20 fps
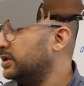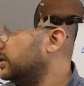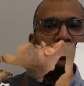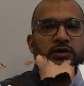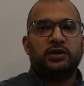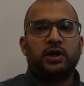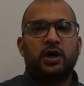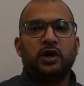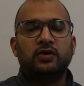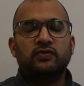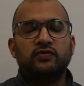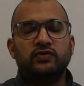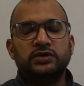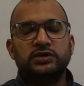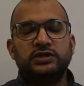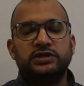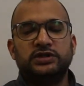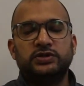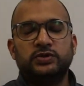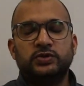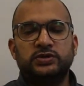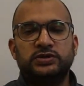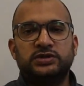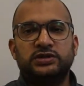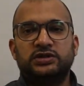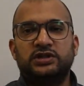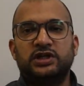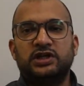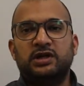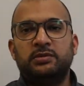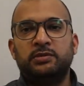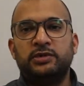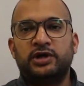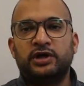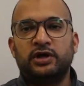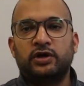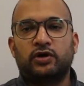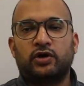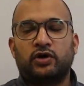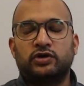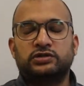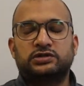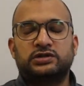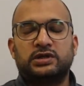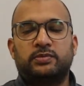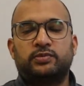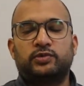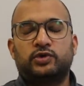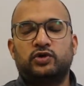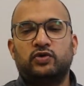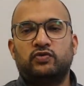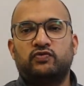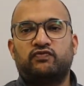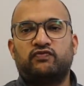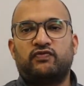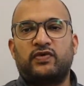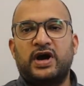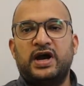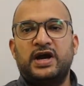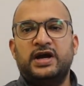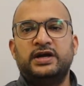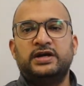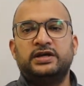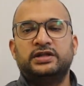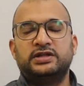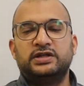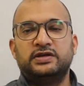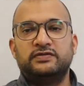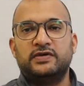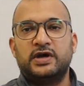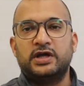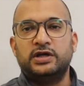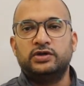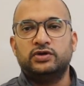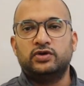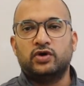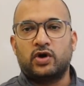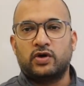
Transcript: Now we use the limiting concept to find the value